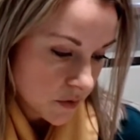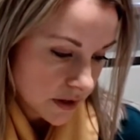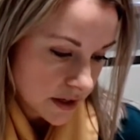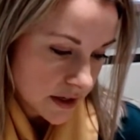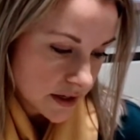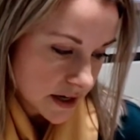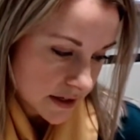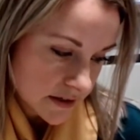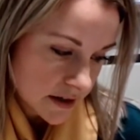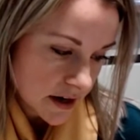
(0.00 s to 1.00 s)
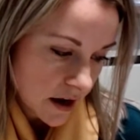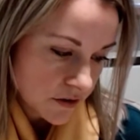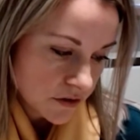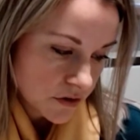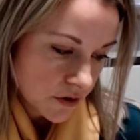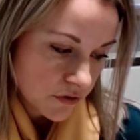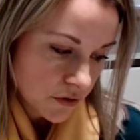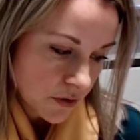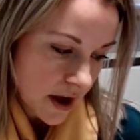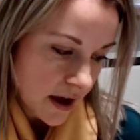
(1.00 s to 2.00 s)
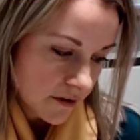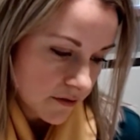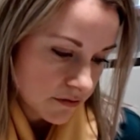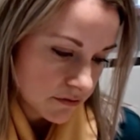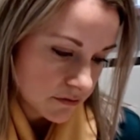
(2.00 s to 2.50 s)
when getting tested? How do you know if you have